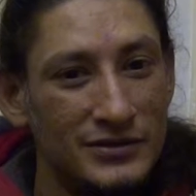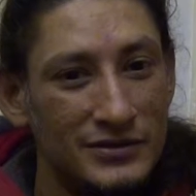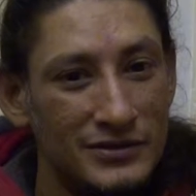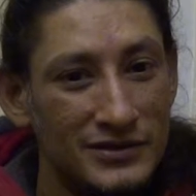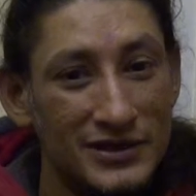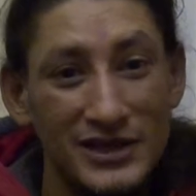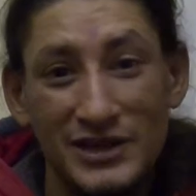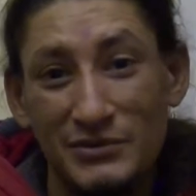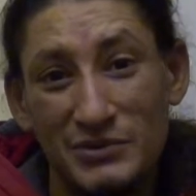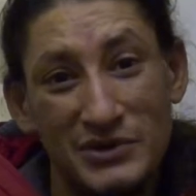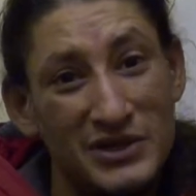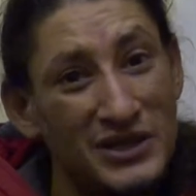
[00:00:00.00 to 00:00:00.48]

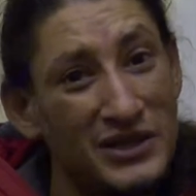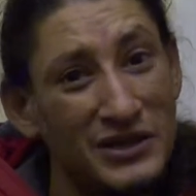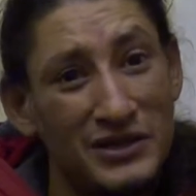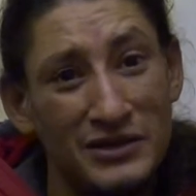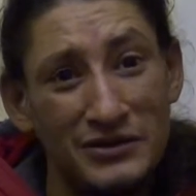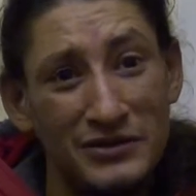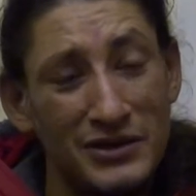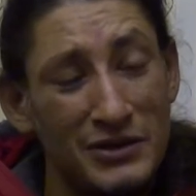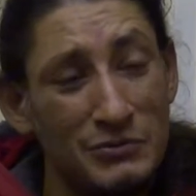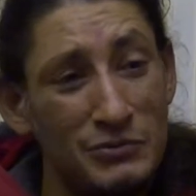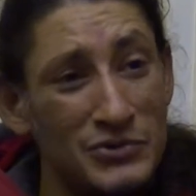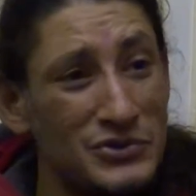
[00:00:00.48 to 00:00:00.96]
yeah, but no,
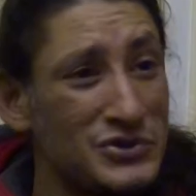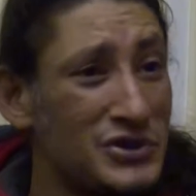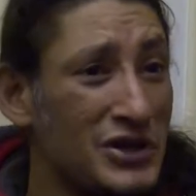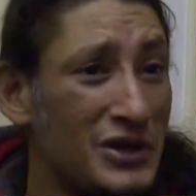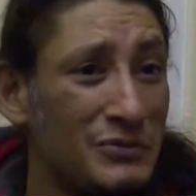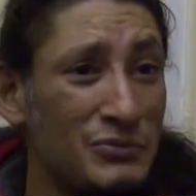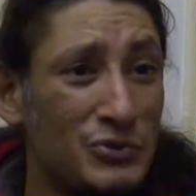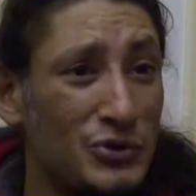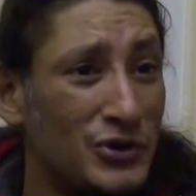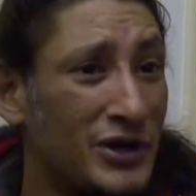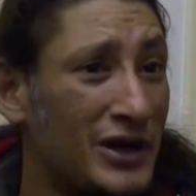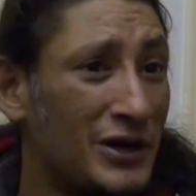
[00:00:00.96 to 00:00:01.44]
there was no
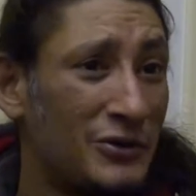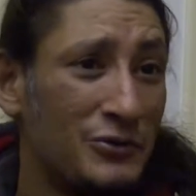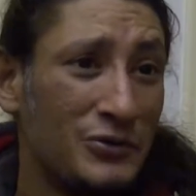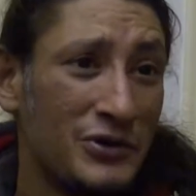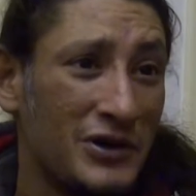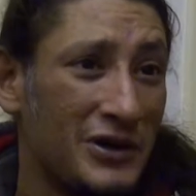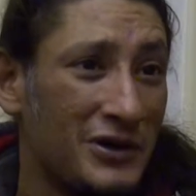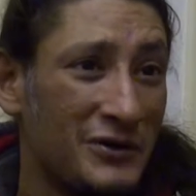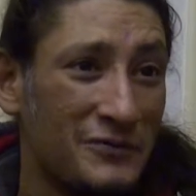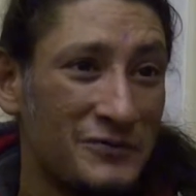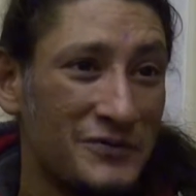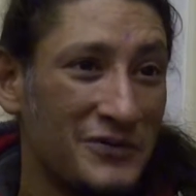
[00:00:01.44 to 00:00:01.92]
more
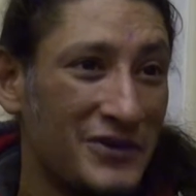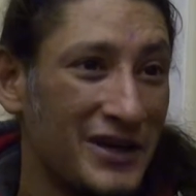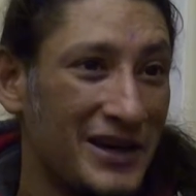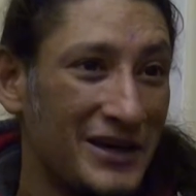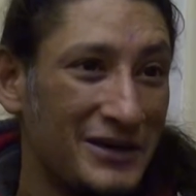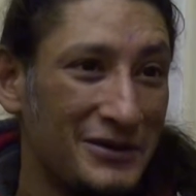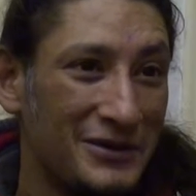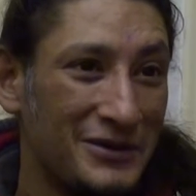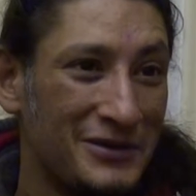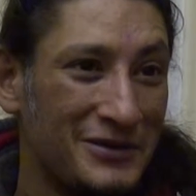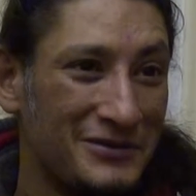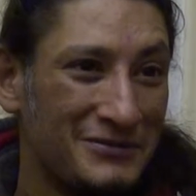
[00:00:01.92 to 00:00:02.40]
Hulk after
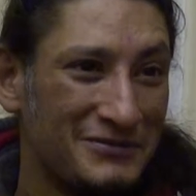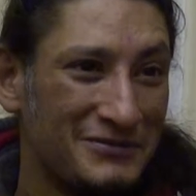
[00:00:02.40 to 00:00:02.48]
that.